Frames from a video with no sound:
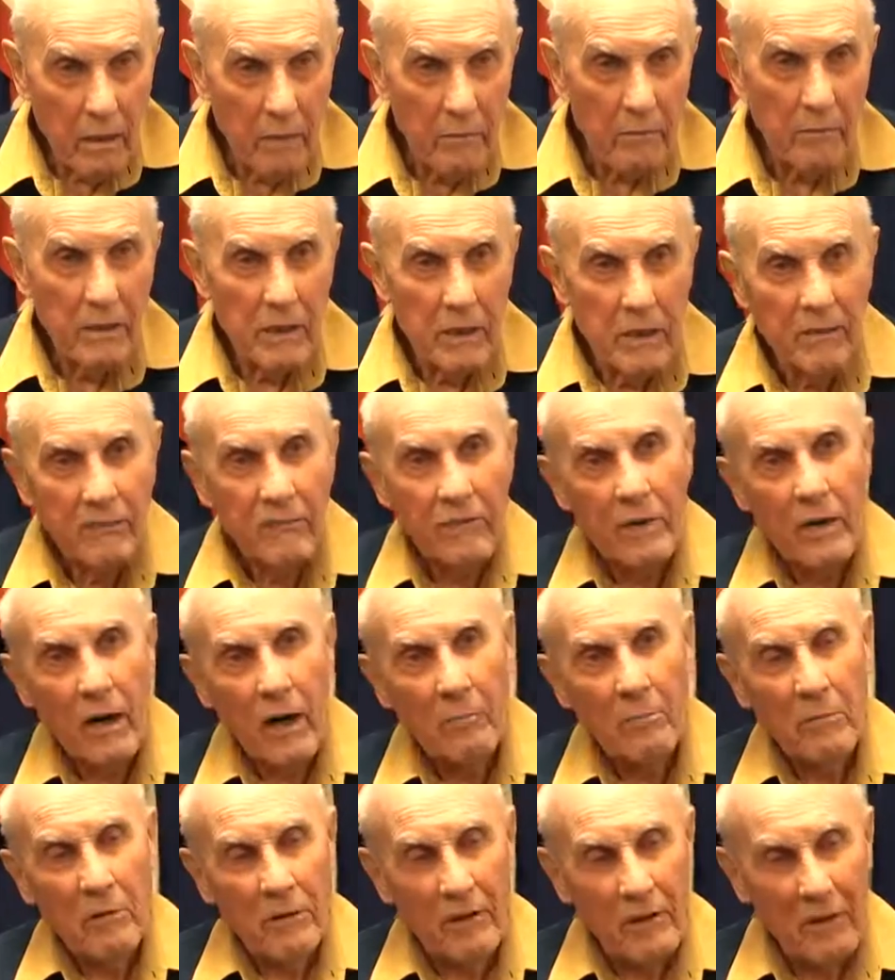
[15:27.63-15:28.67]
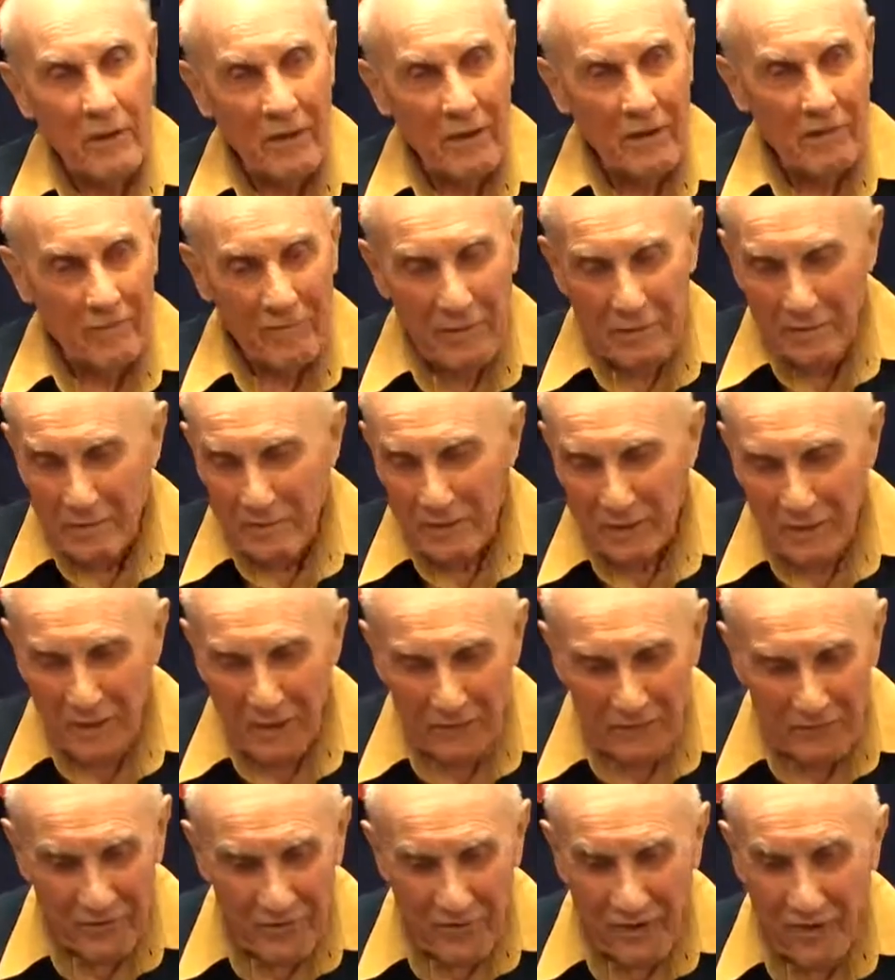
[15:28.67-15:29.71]
he even humbled
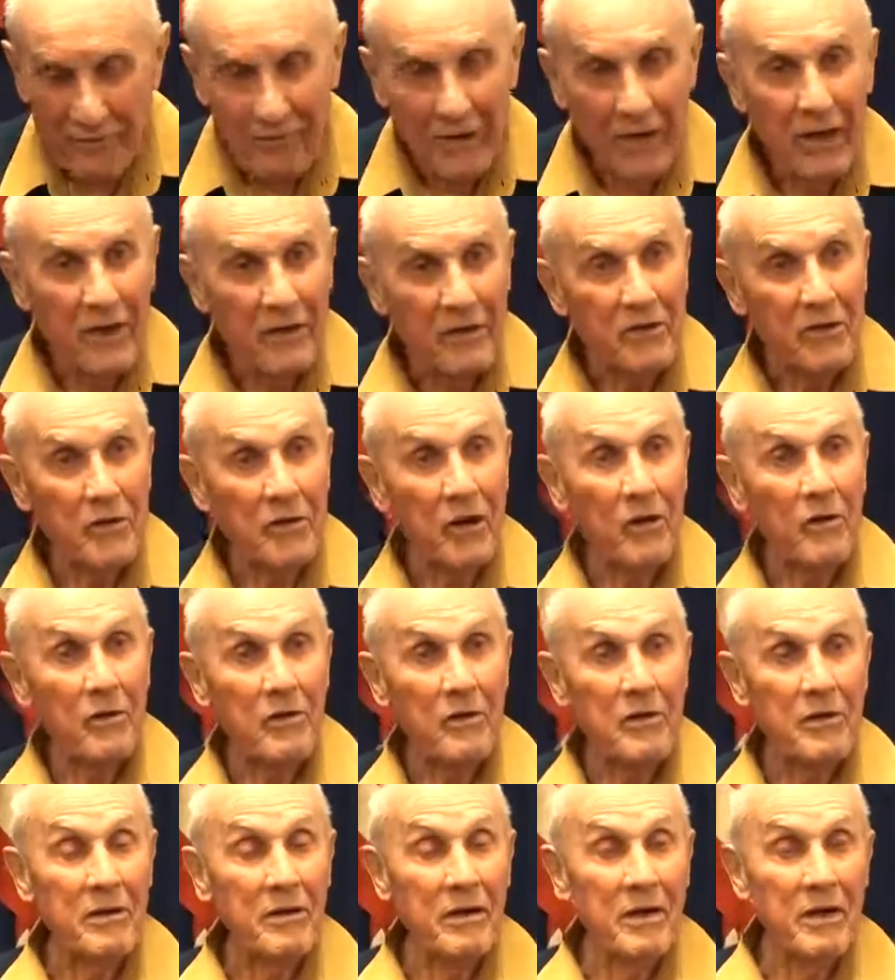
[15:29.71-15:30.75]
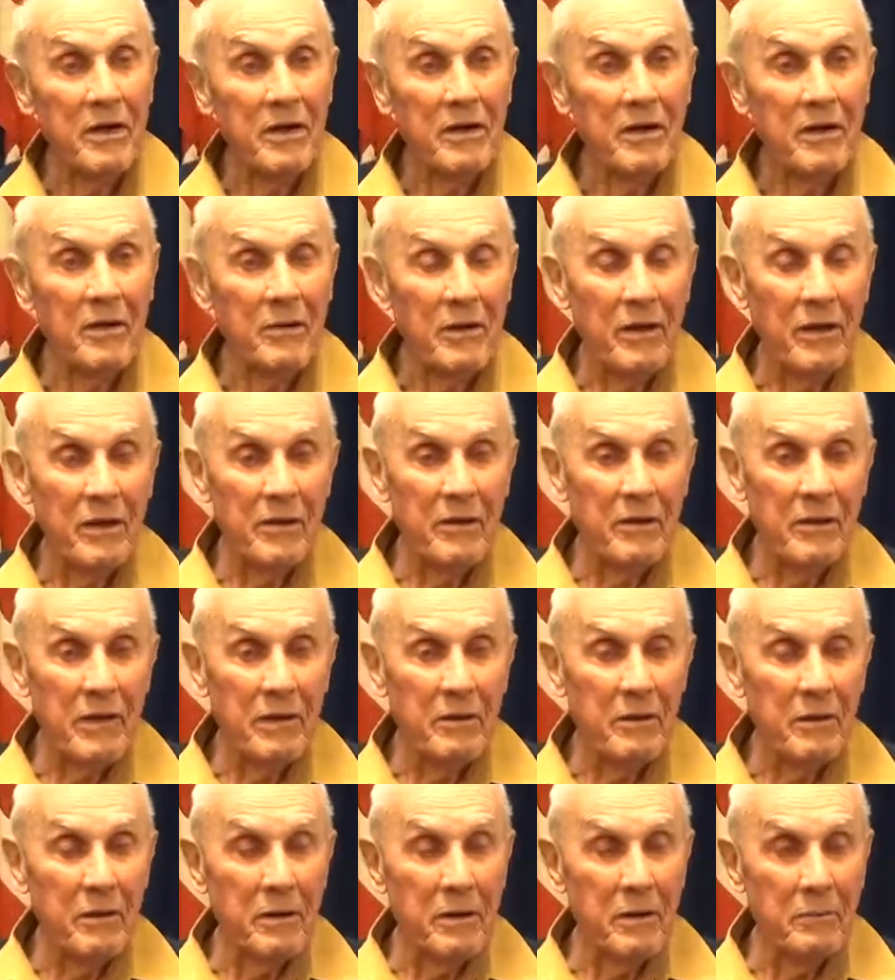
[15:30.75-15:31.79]
himself enough to go to
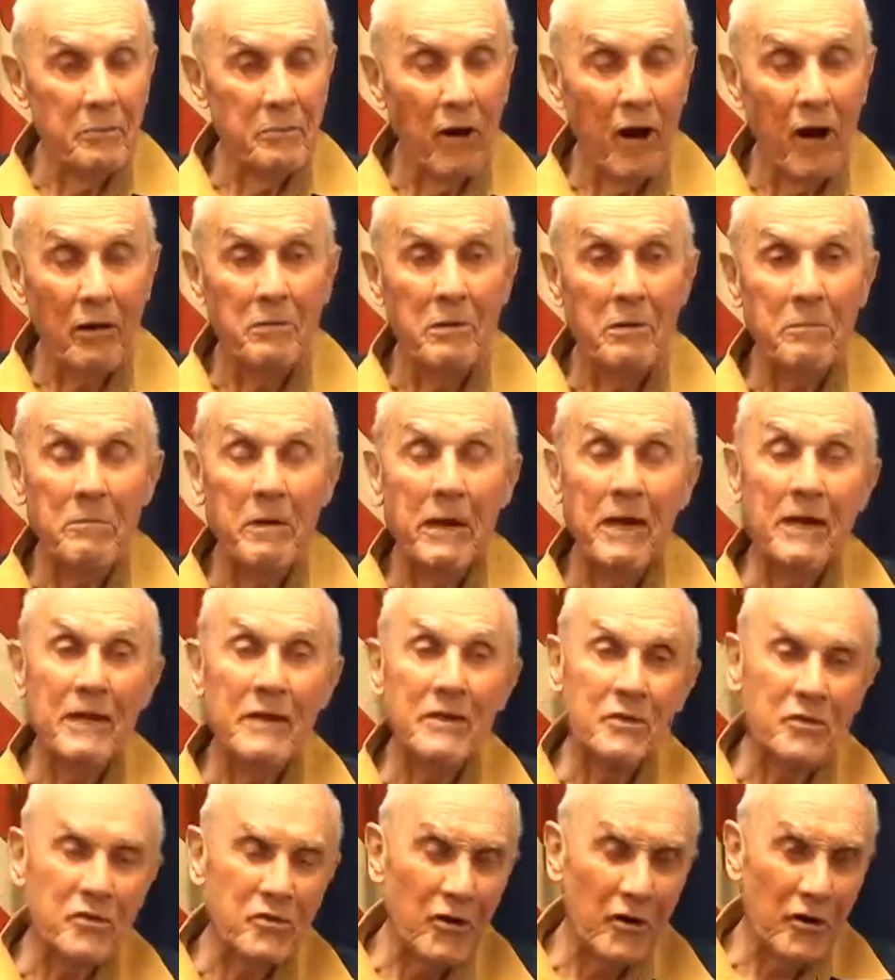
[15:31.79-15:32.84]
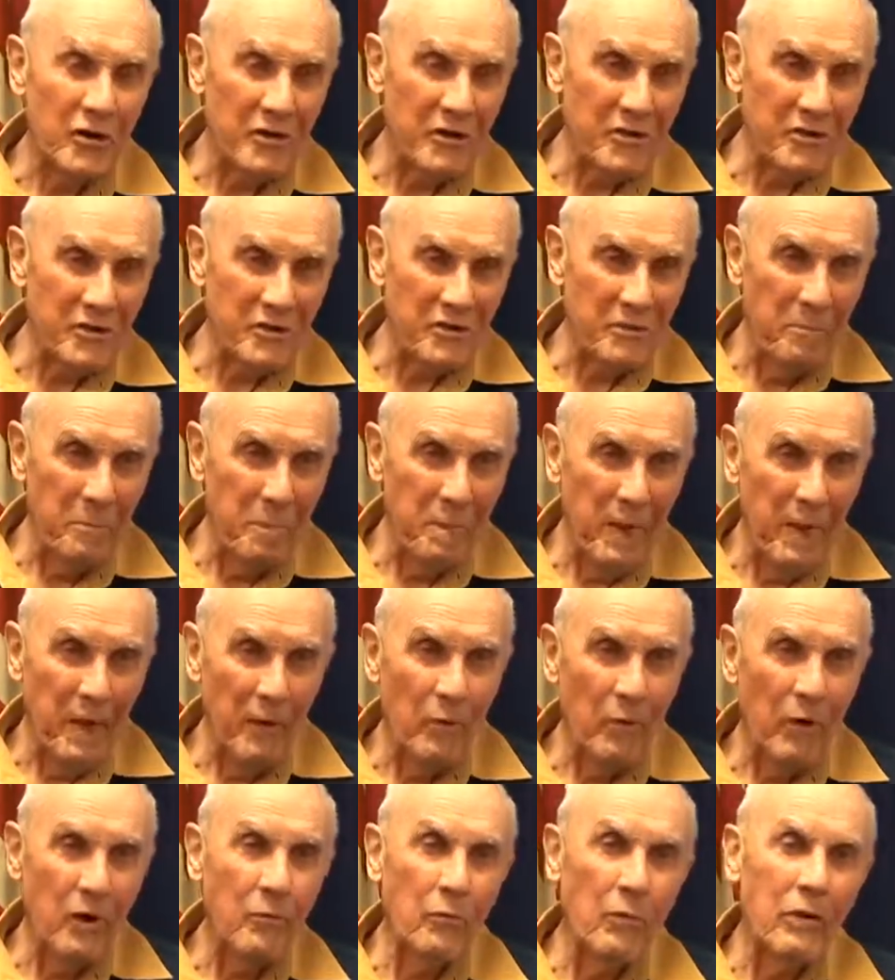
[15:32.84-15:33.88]
the Barnum and Bailey Circus,
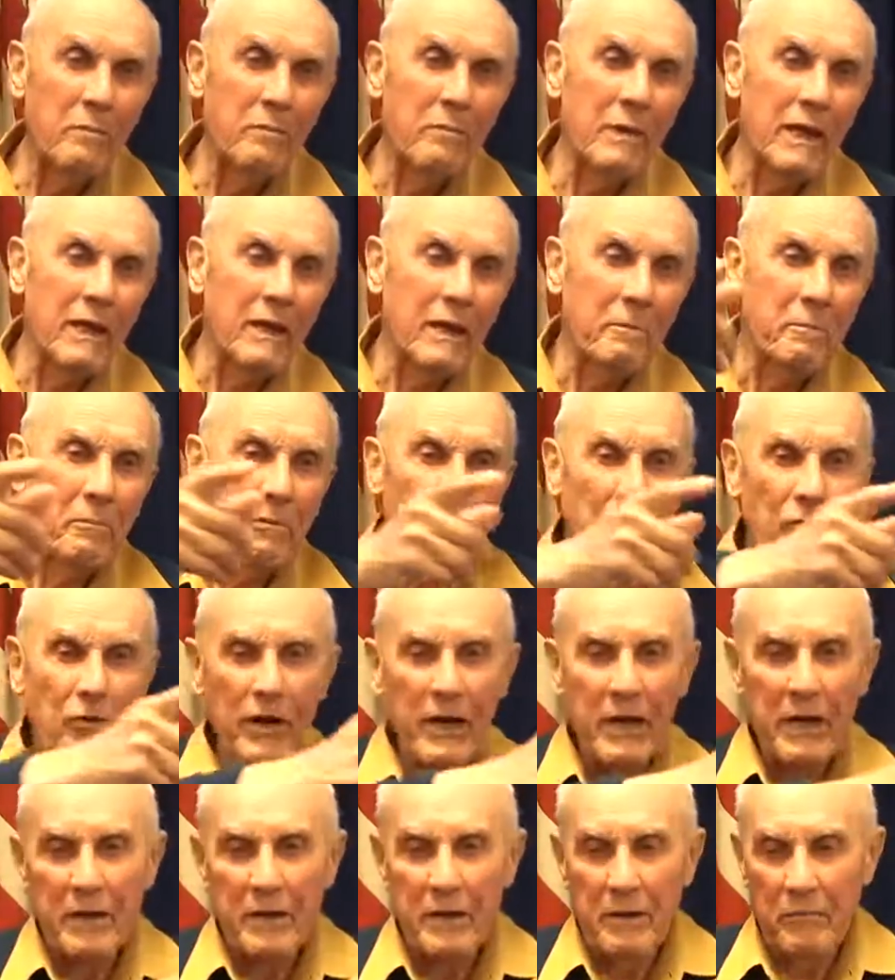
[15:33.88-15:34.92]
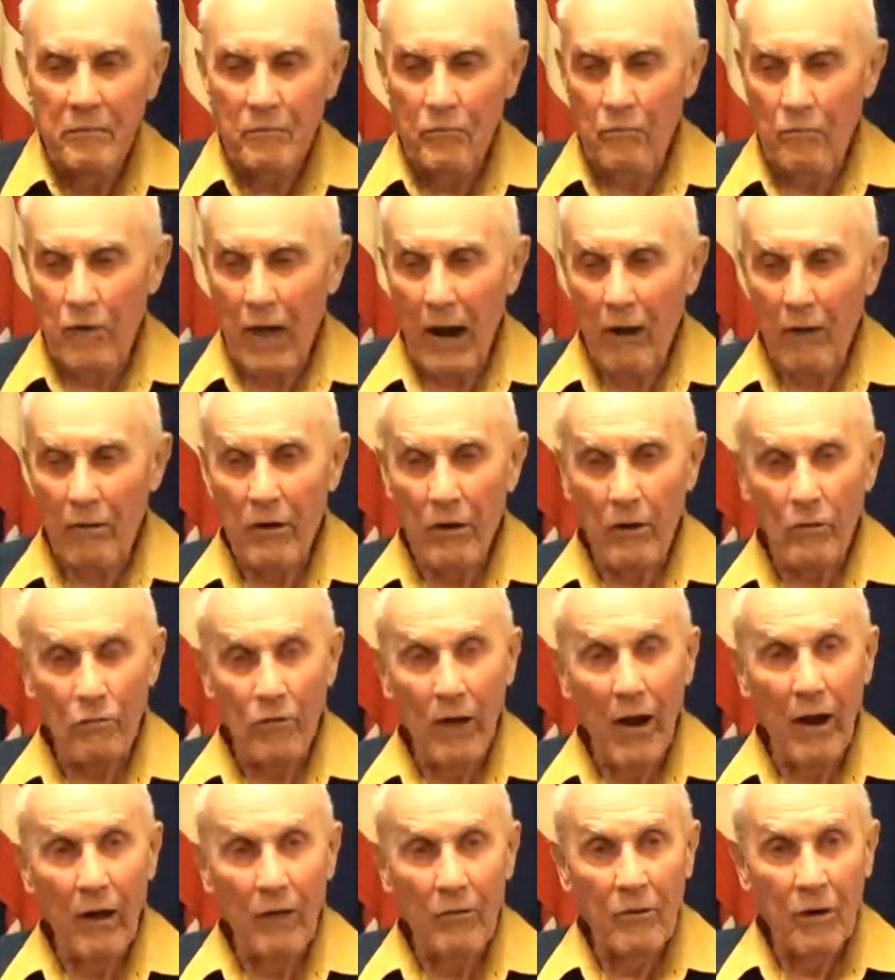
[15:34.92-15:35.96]
when it would make a parade route
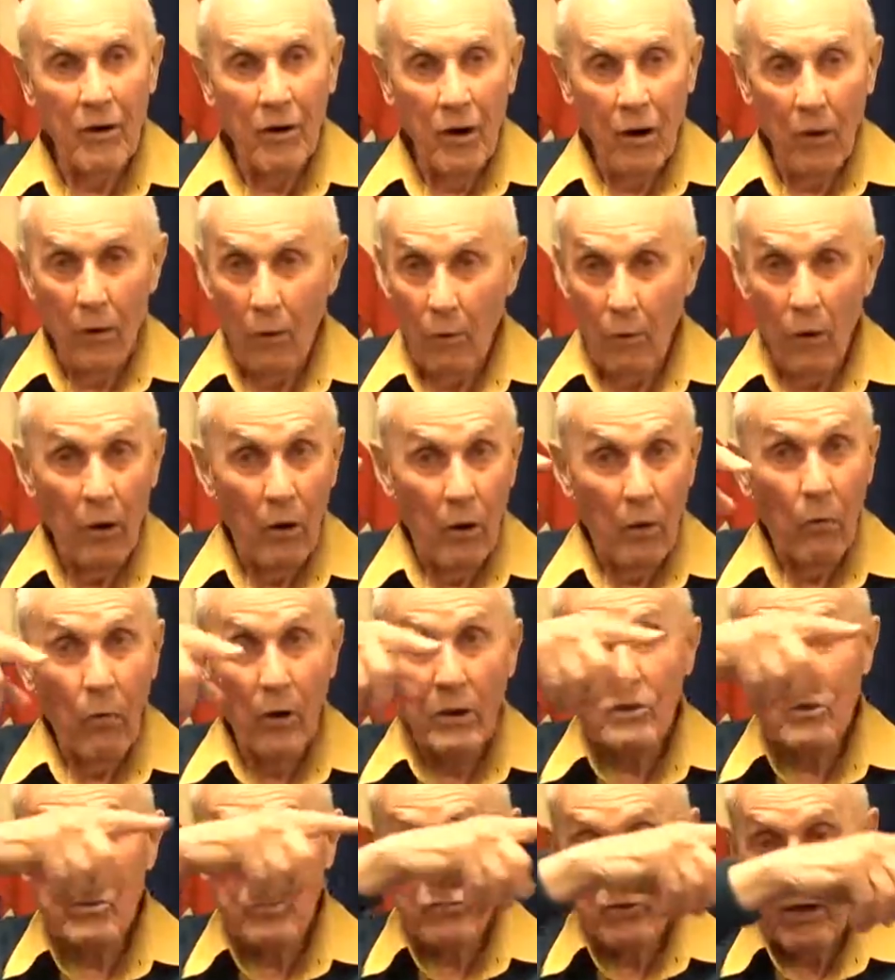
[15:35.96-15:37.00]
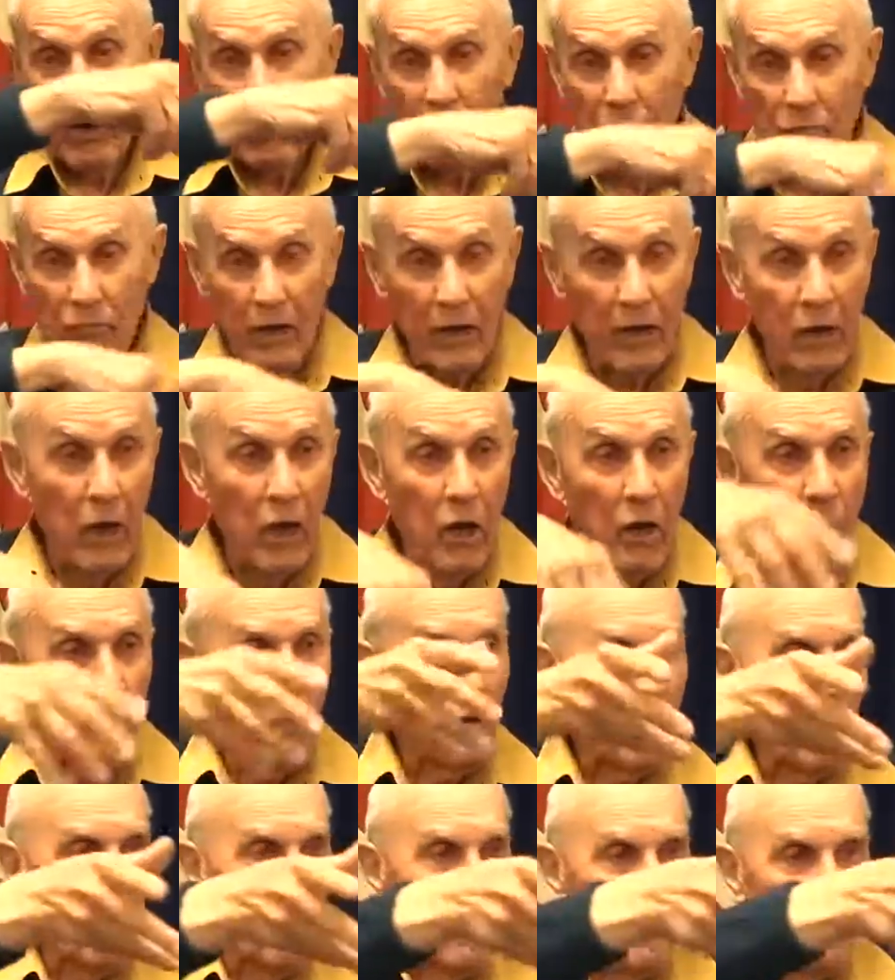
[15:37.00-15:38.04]
around, or once around the ring,
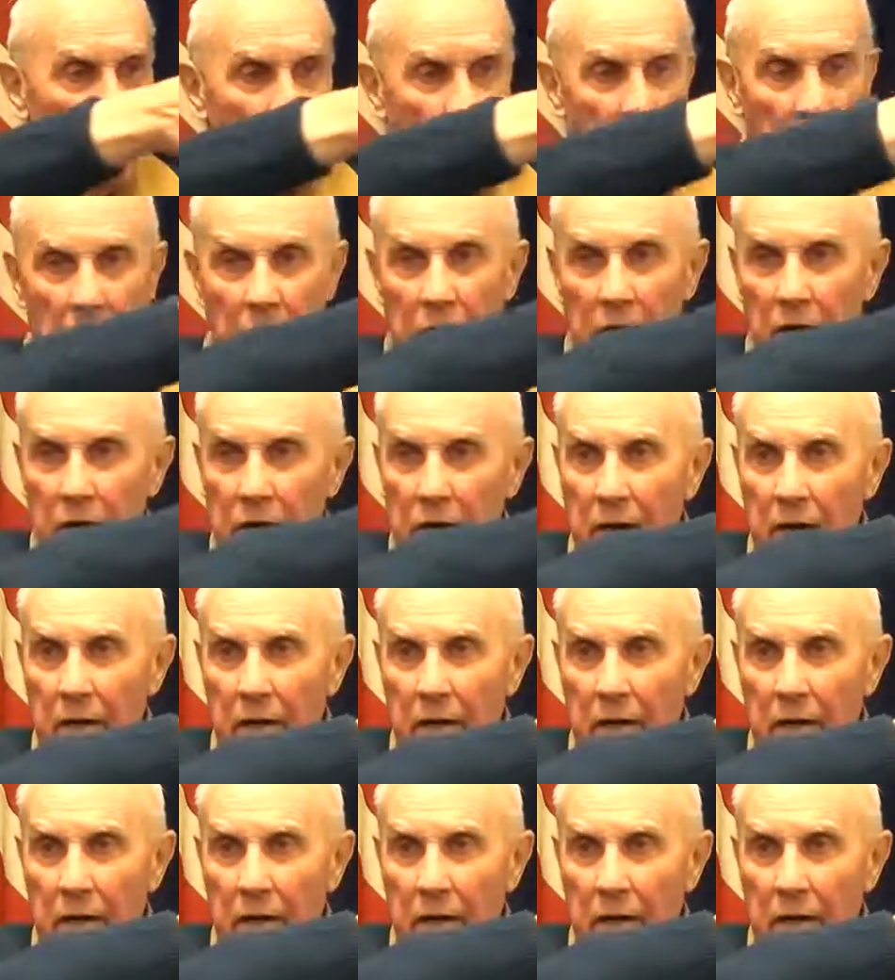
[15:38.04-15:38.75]
with all their